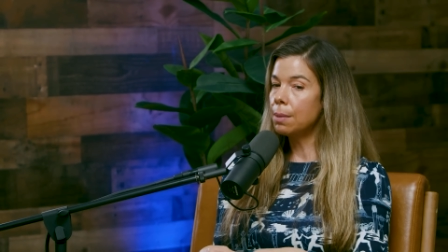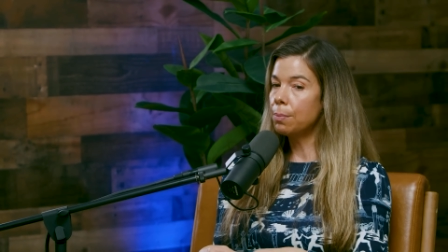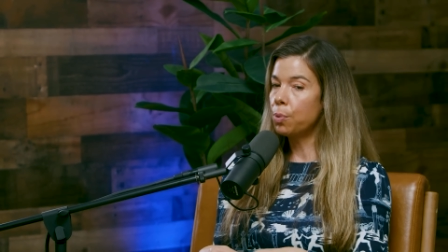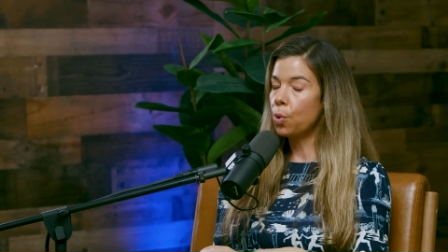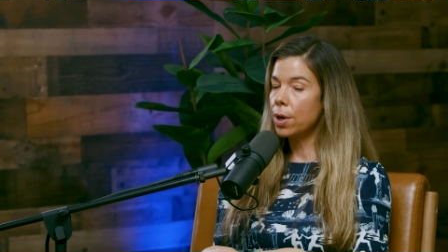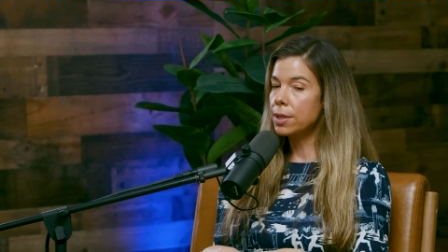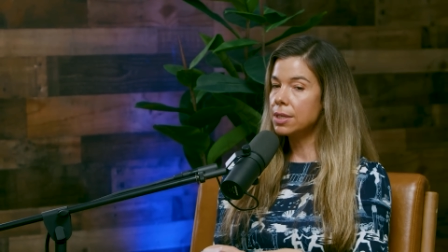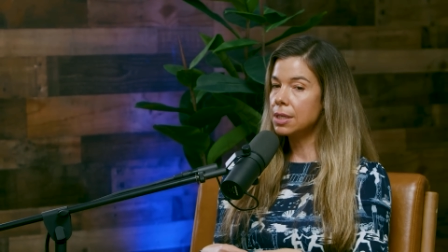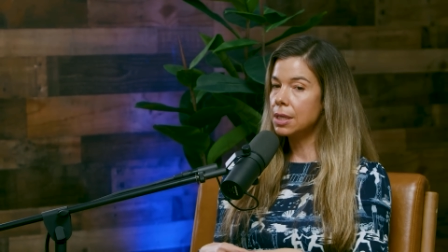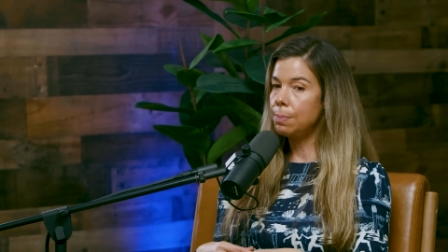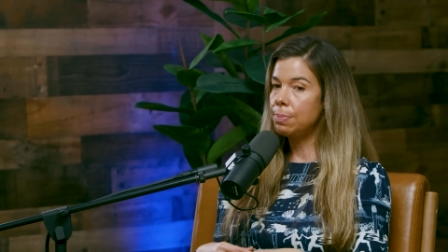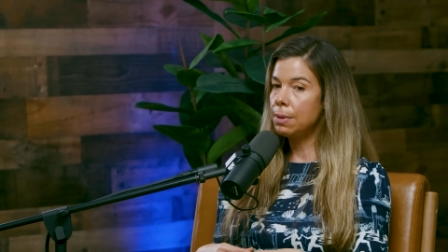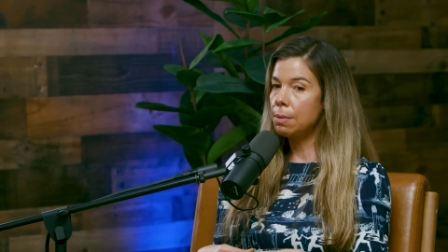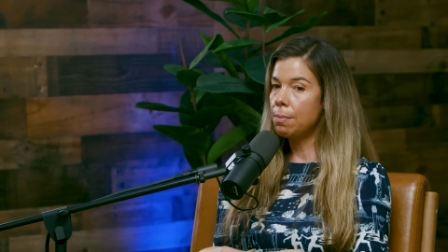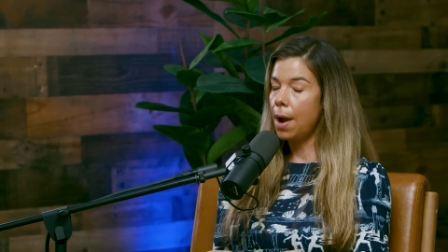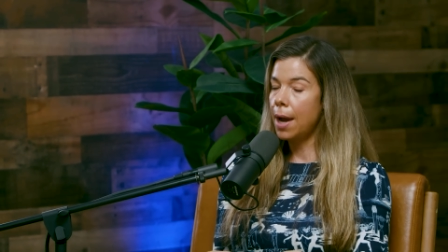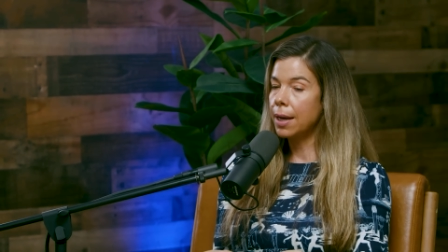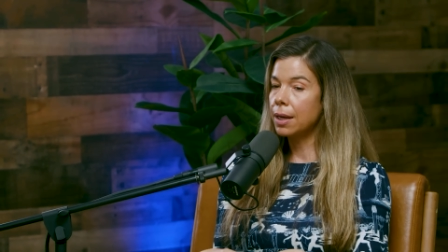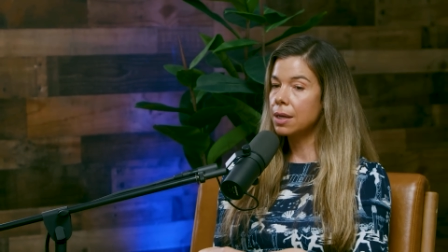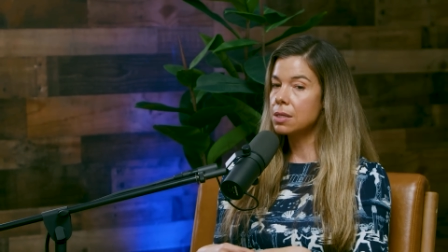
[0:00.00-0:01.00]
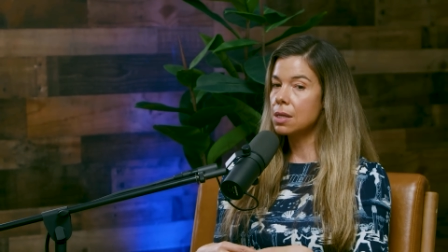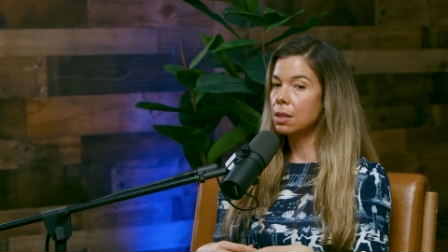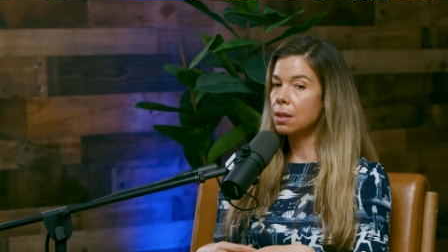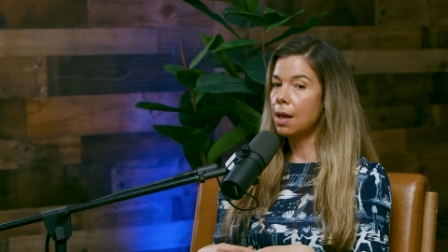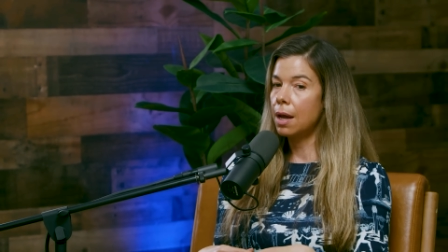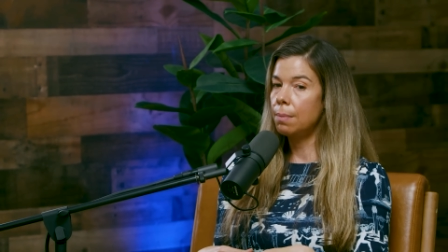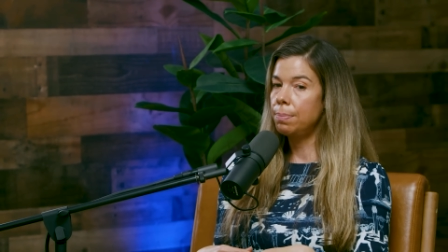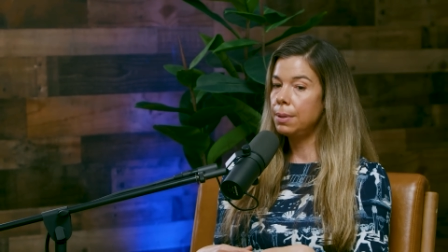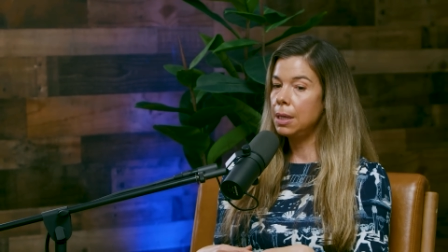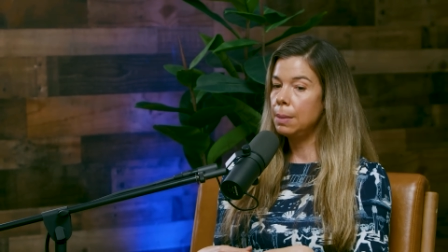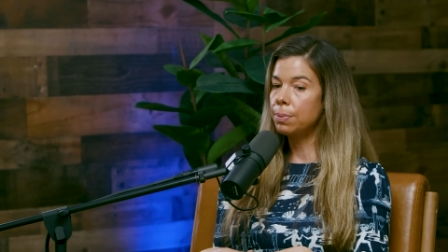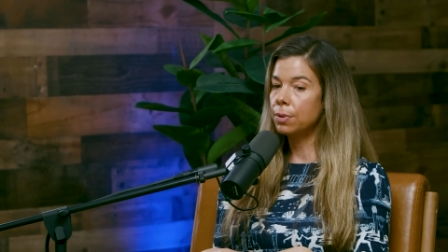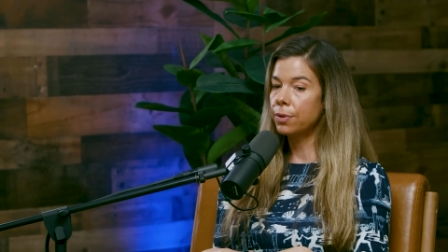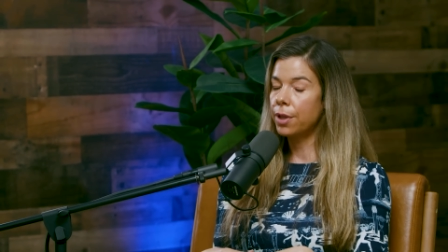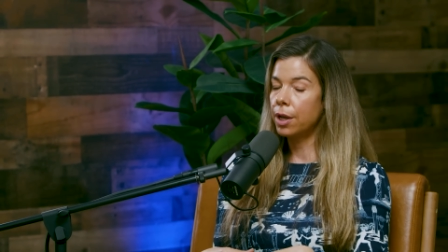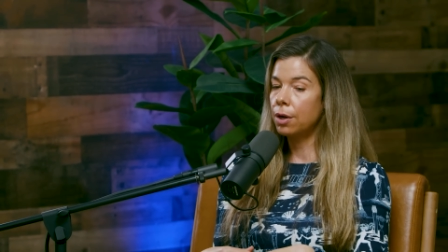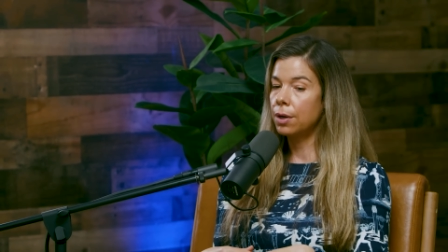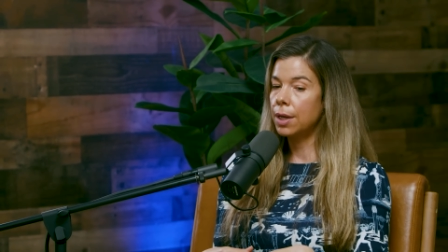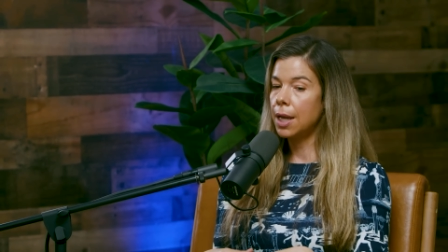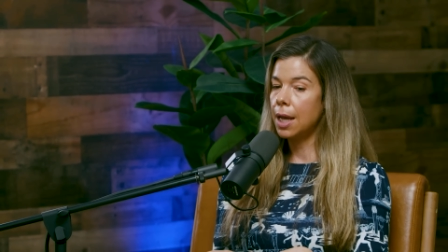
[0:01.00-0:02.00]
important to keep in mind because a lot of people
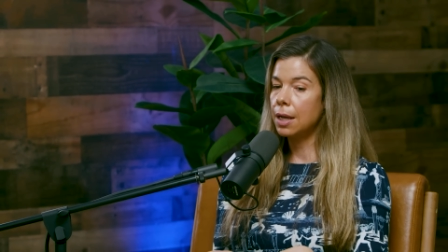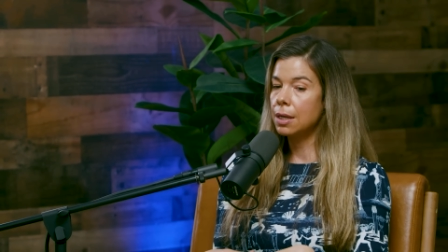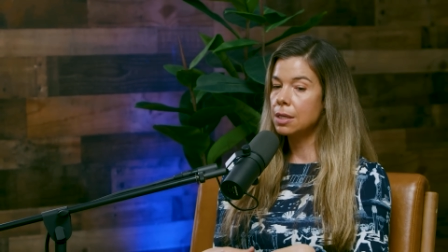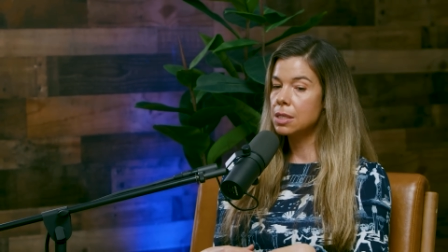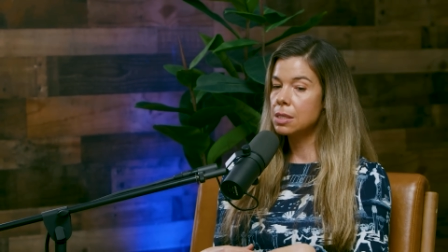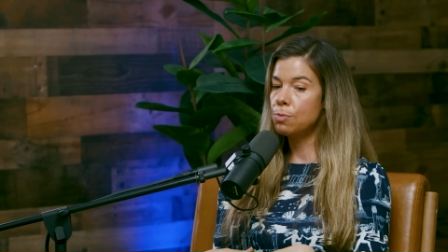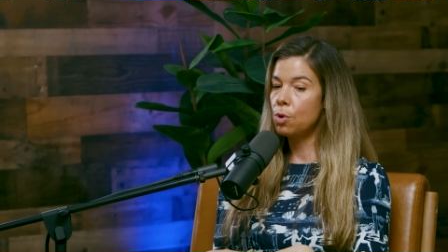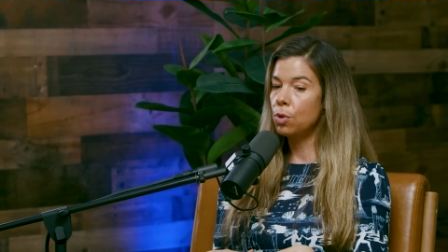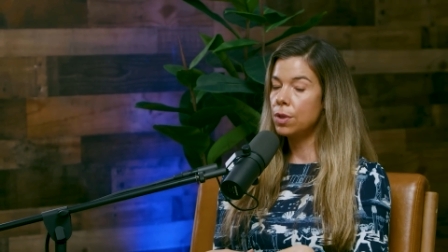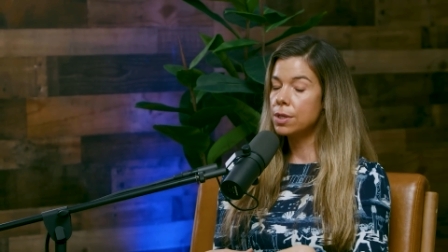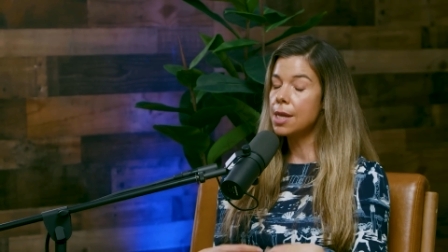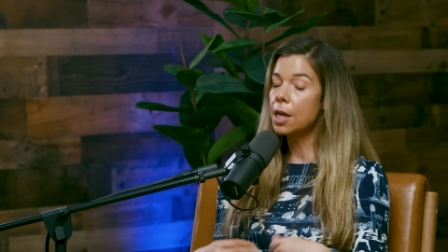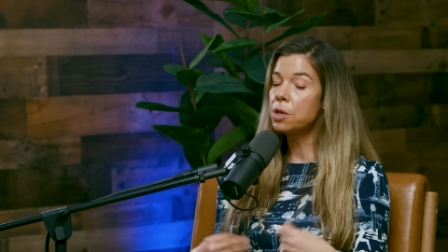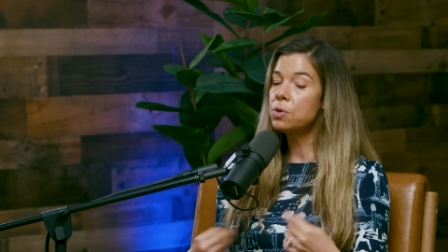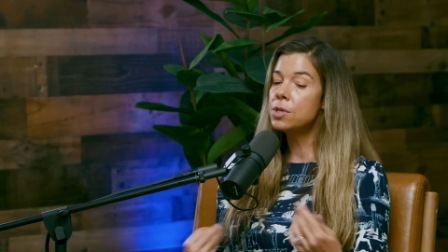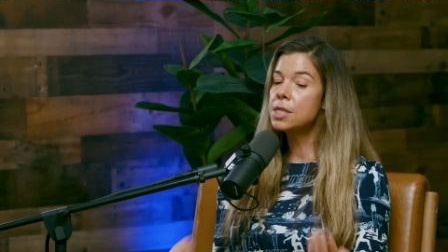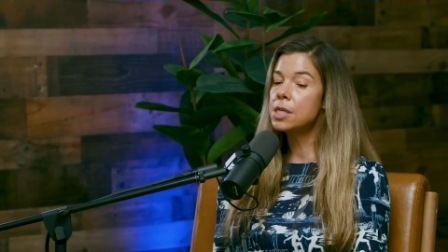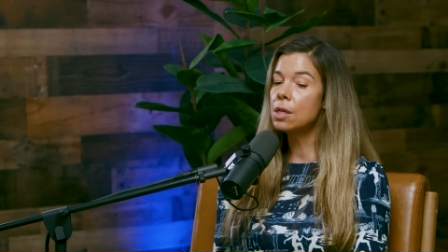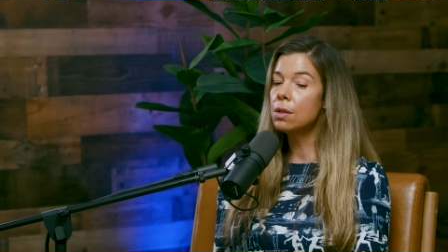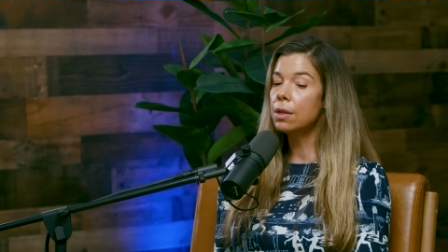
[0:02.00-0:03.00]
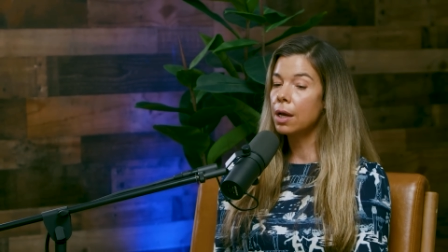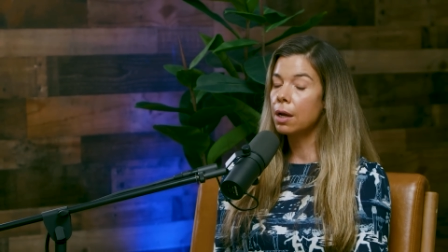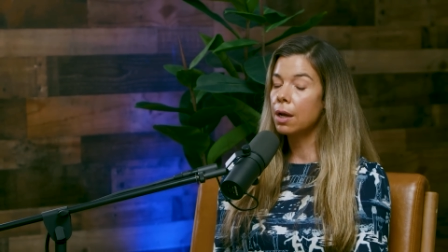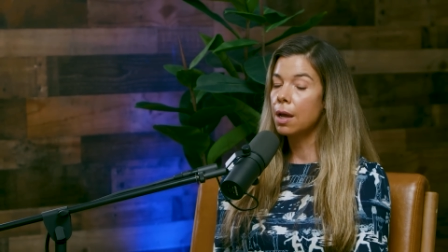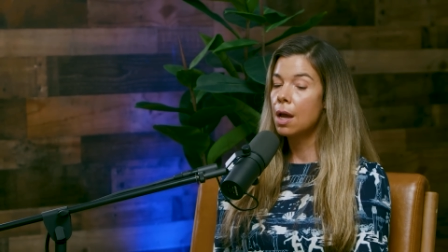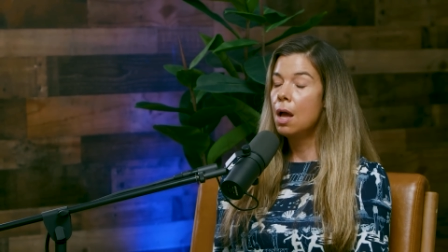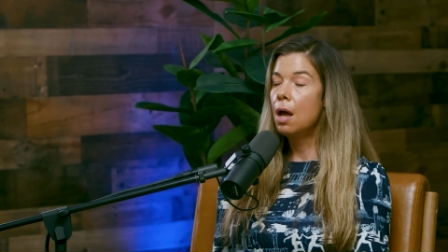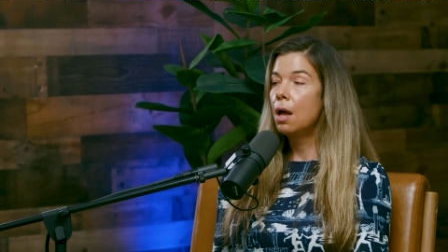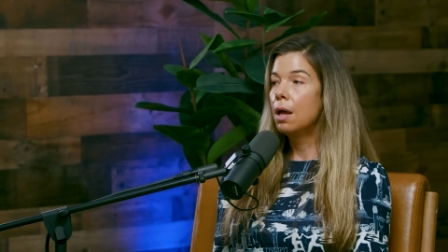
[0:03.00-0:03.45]
that are getting smoothies now, you still look,